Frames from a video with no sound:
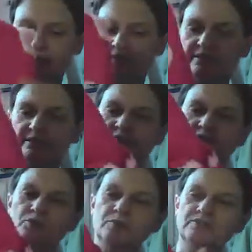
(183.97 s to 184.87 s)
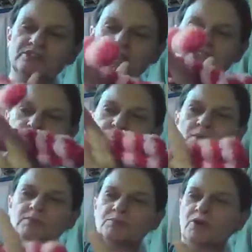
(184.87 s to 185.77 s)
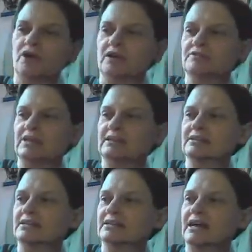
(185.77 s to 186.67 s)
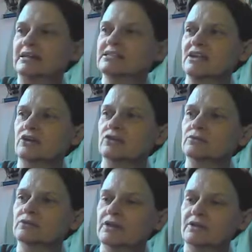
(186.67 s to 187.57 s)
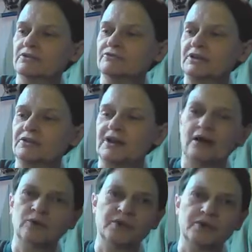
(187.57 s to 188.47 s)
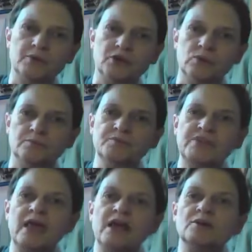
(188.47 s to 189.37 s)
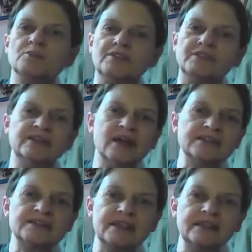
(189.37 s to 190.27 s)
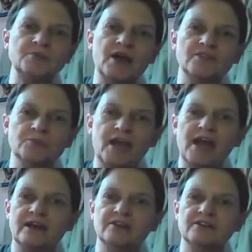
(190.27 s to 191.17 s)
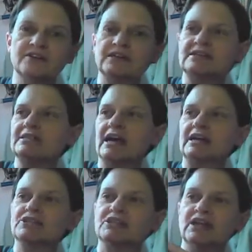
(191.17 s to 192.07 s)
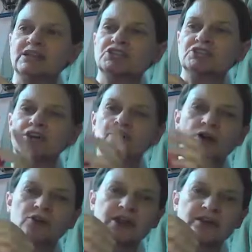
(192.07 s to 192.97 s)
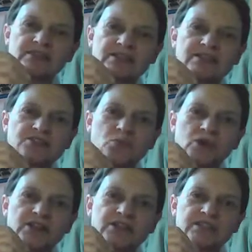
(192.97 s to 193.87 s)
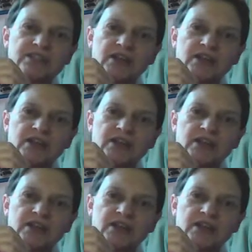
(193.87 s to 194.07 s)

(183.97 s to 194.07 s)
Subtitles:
And the other, just the problem part of getting the legs all figured out where they were going. But the nice thing about the pattern is that she lets you know, okay, this is what...